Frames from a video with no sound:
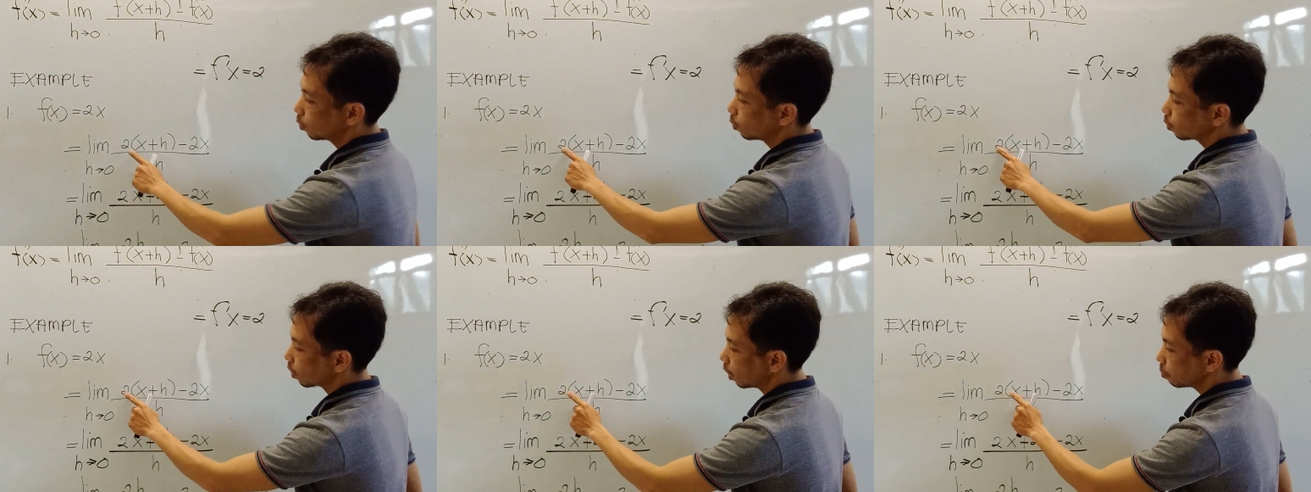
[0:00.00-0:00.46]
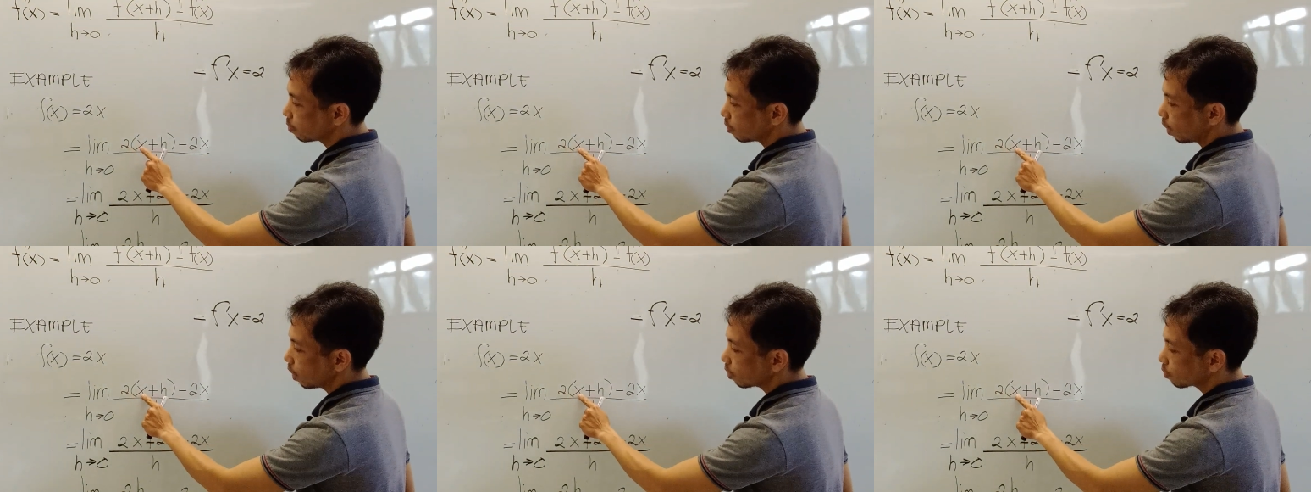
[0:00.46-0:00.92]
2
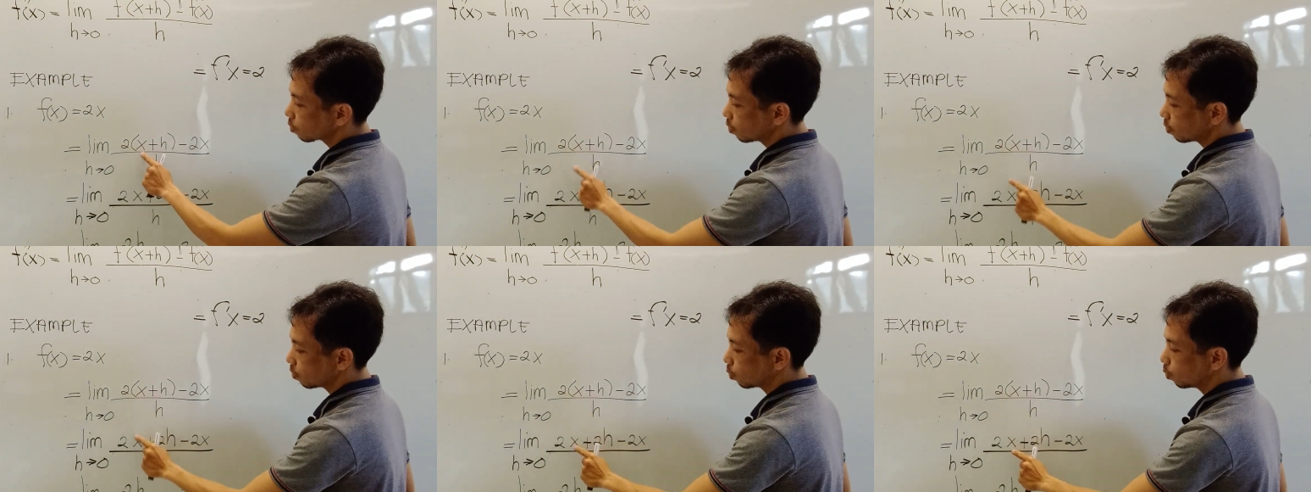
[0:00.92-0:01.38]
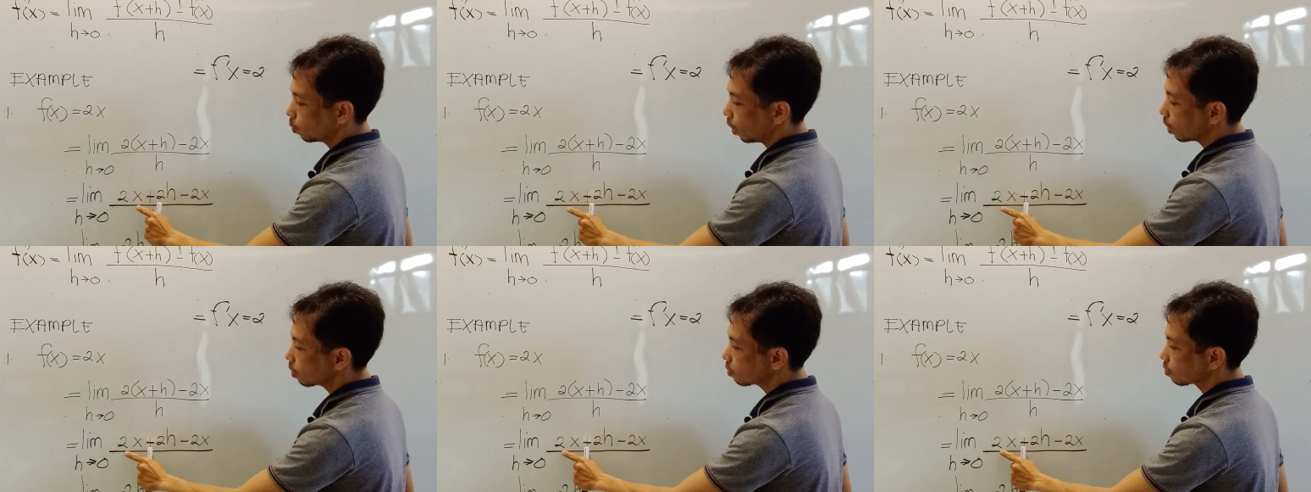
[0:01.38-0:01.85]
times x is
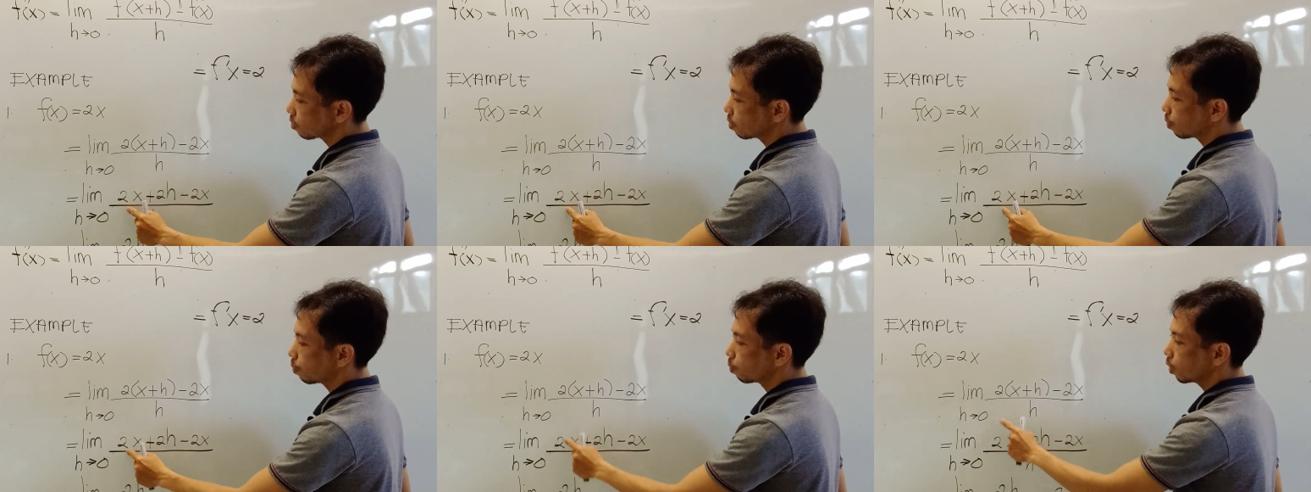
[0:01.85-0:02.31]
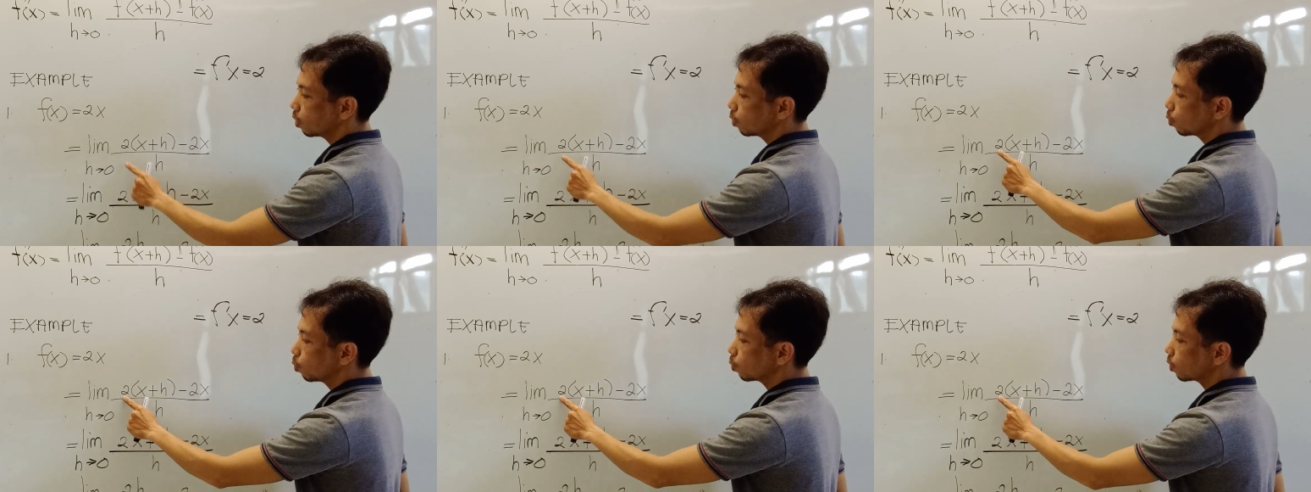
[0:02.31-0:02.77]
2x.
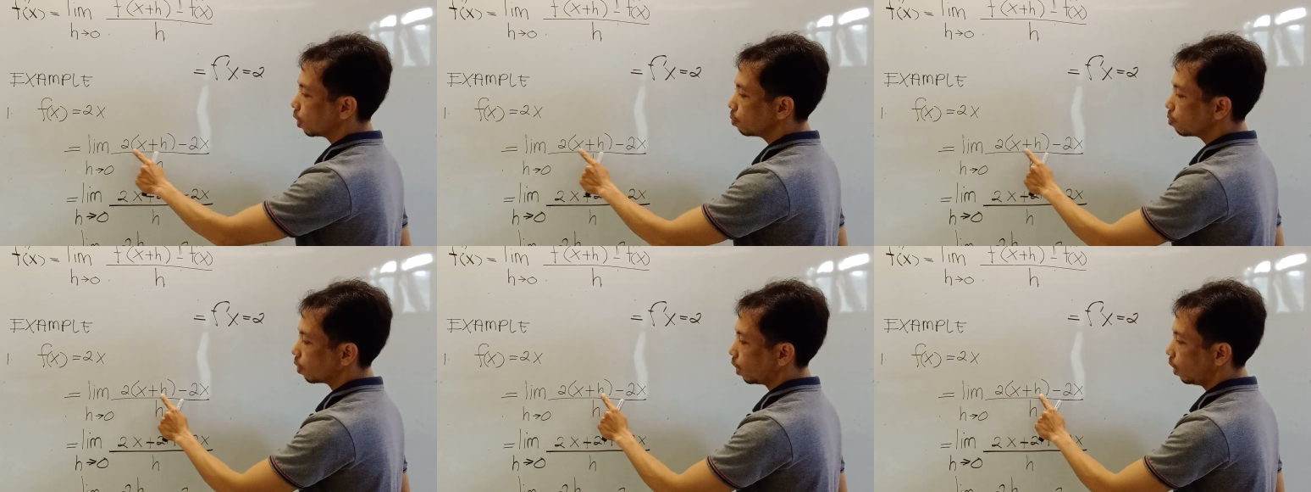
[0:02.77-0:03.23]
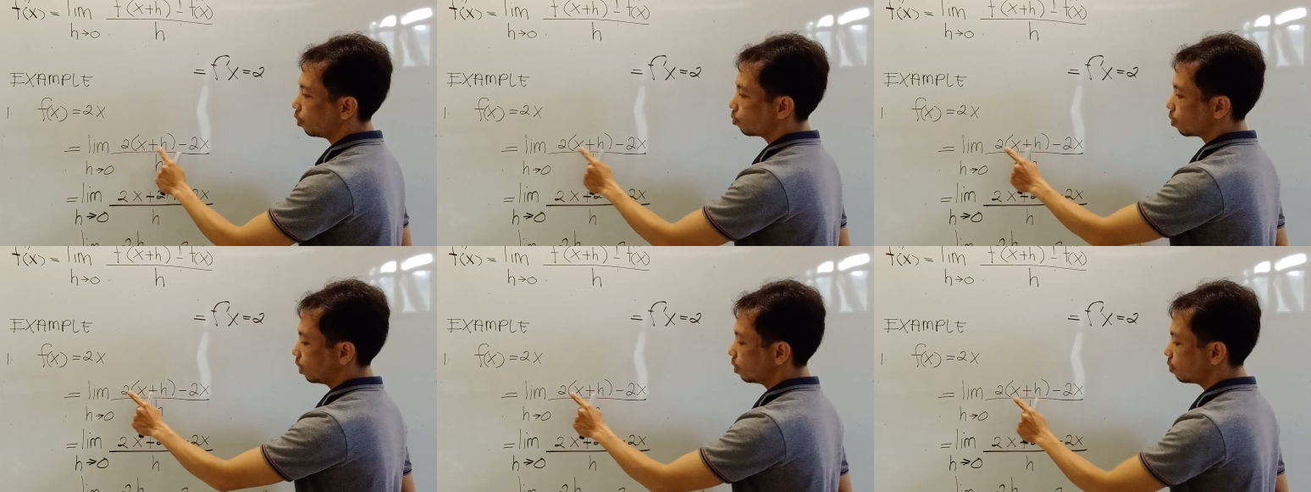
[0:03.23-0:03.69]
2 times
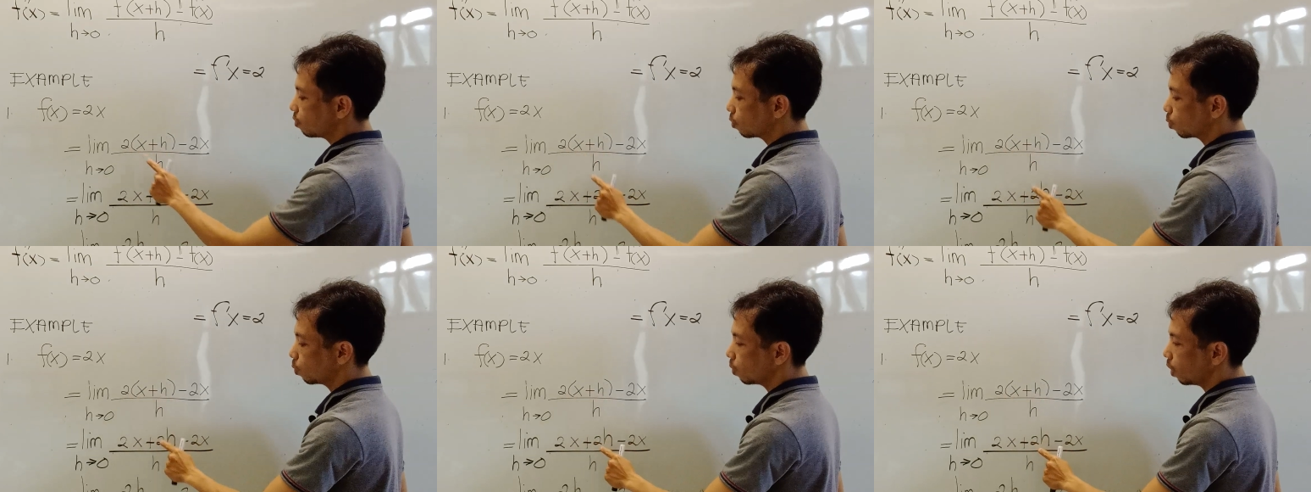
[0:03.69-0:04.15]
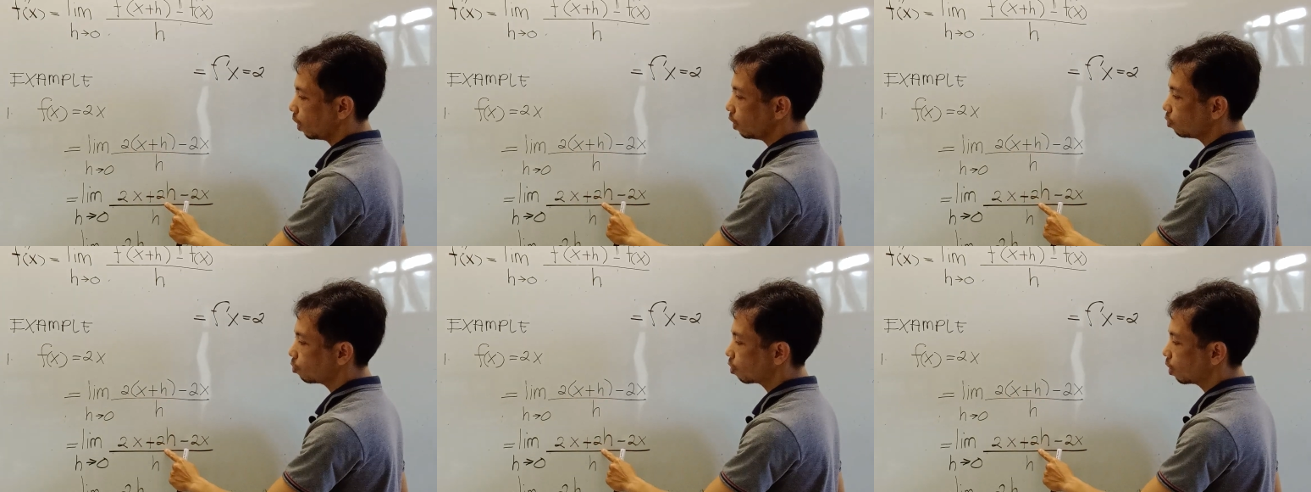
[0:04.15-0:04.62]
h is
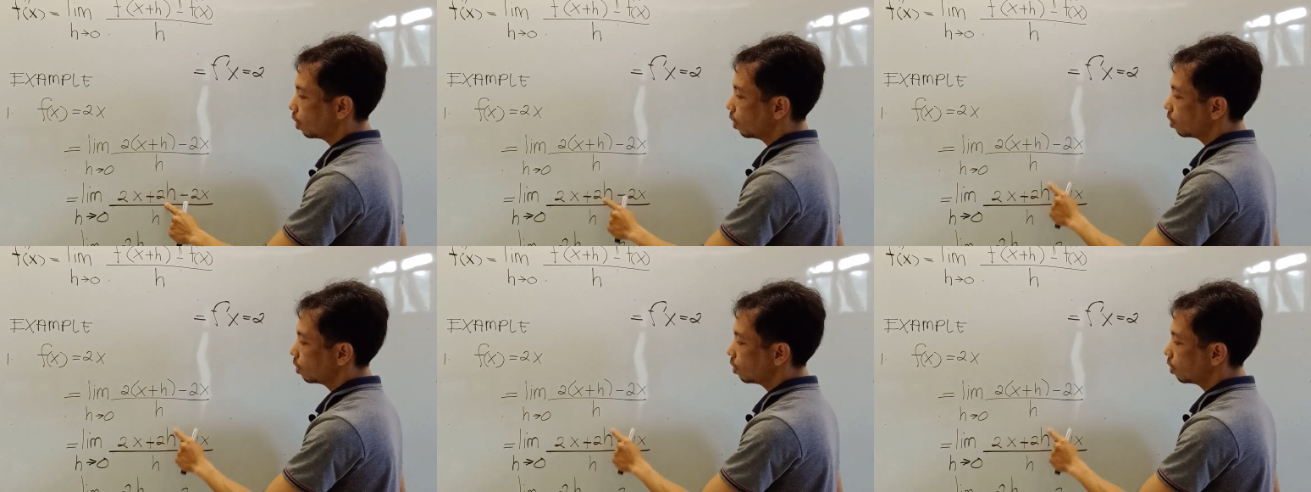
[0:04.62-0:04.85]
2h.